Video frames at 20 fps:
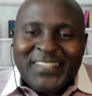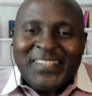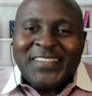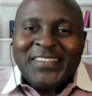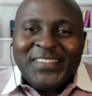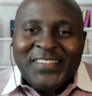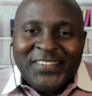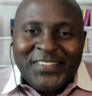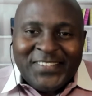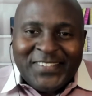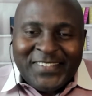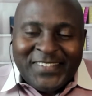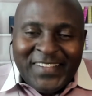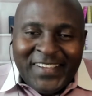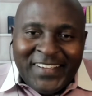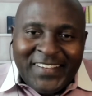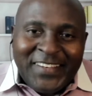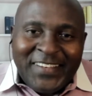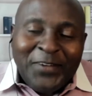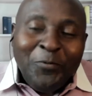To use
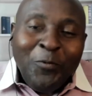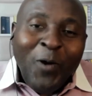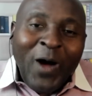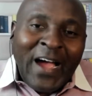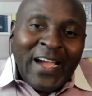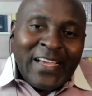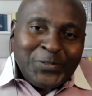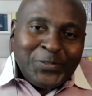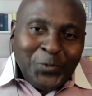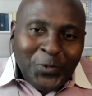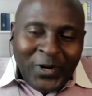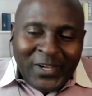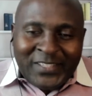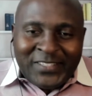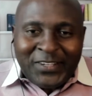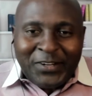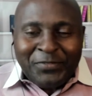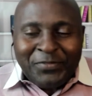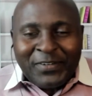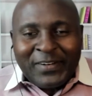the wise words
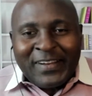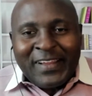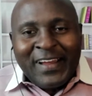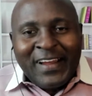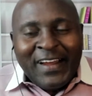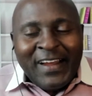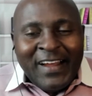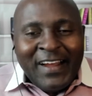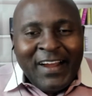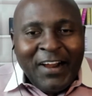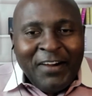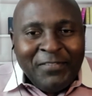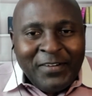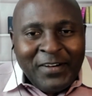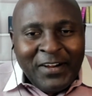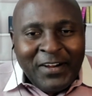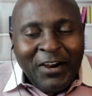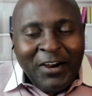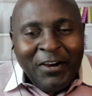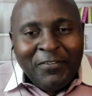of,
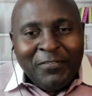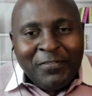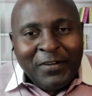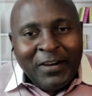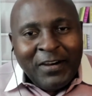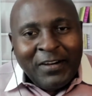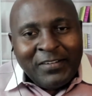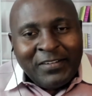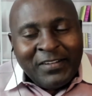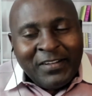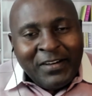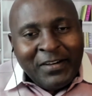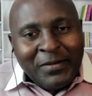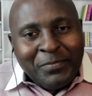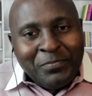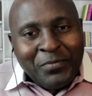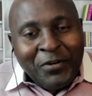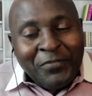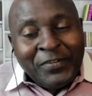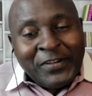of
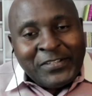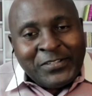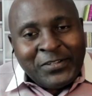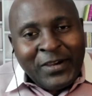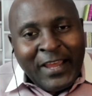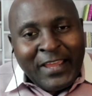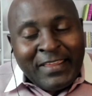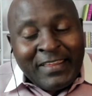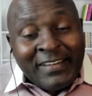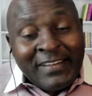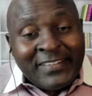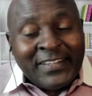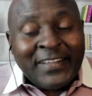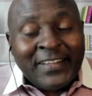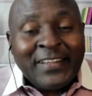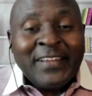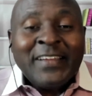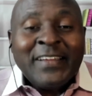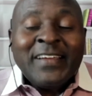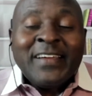Professor Anyite,
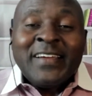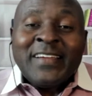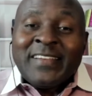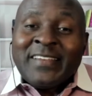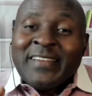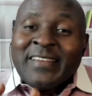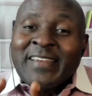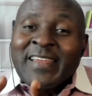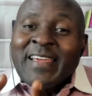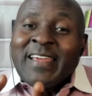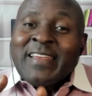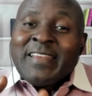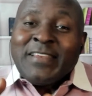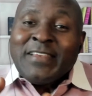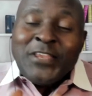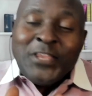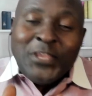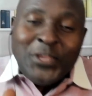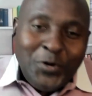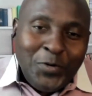the
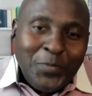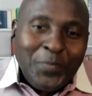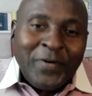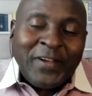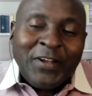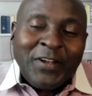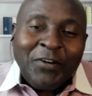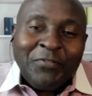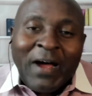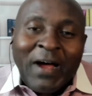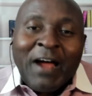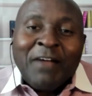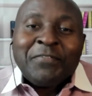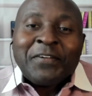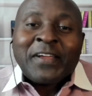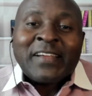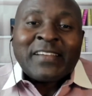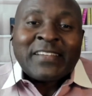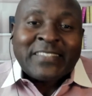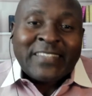new breed of
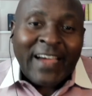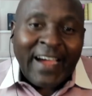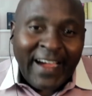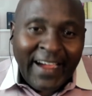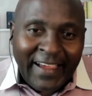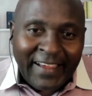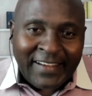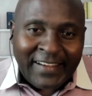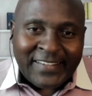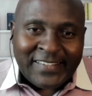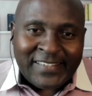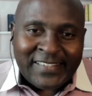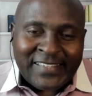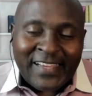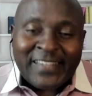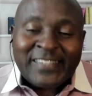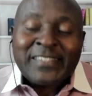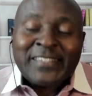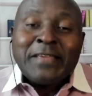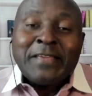African tigers that
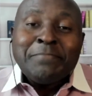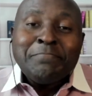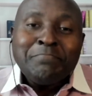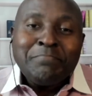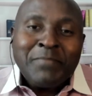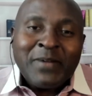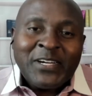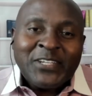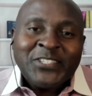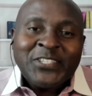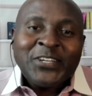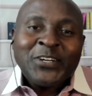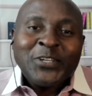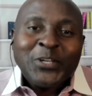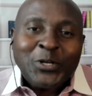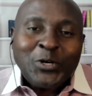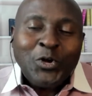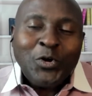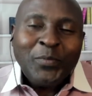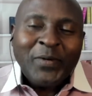is emerging on the
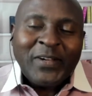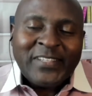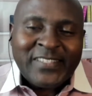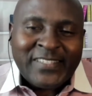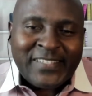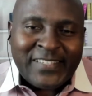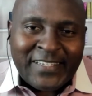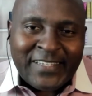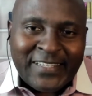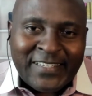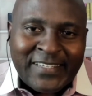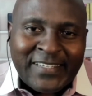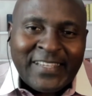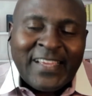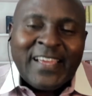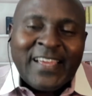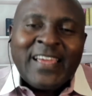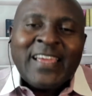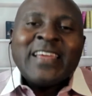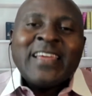global scene
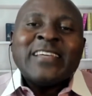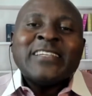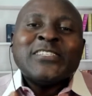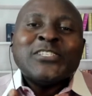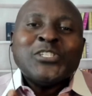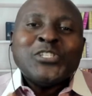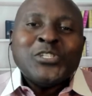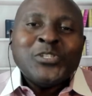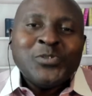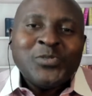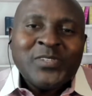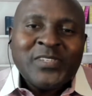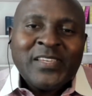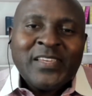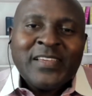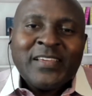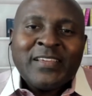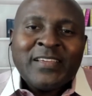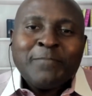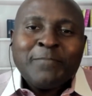is
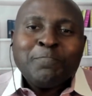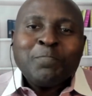using